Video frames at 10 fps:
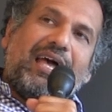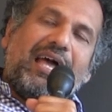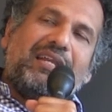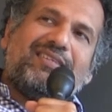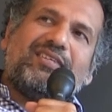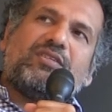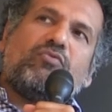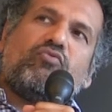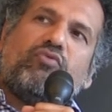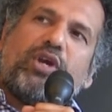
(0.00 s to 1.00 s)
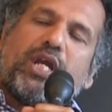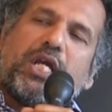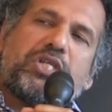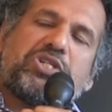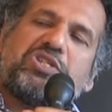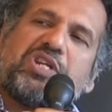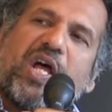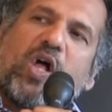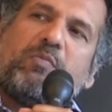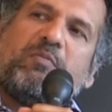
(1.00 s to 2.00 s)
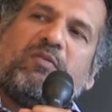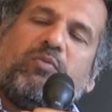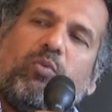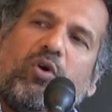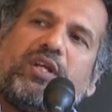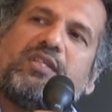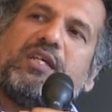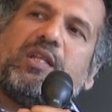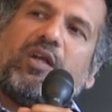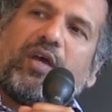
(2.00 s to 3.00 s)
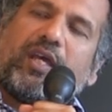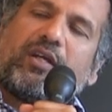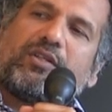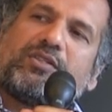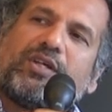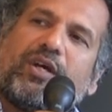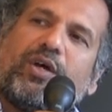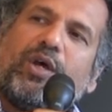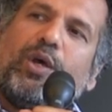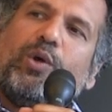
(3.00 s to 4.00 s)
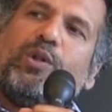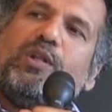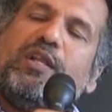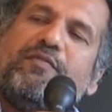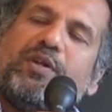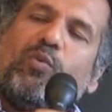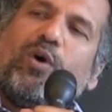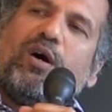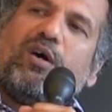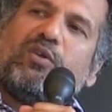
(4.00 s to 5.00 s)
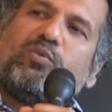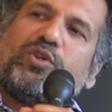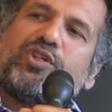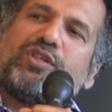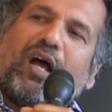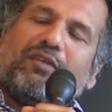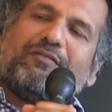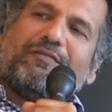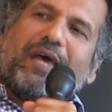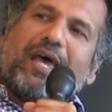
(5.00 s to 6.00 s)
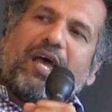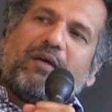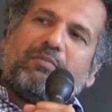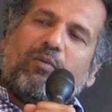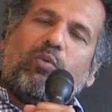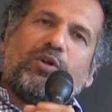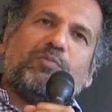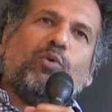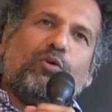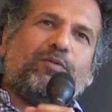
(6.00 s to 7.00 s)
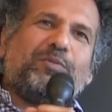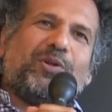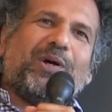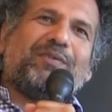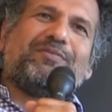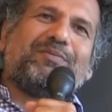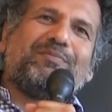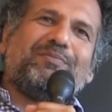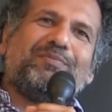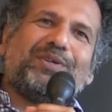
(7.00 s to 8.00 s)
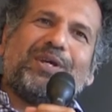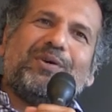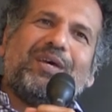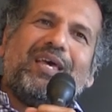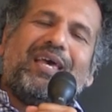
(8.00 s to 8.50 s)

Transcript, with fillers: And it's just a re- it's just an album of what is it like to live in a world which is unfair but want more from your life, you know.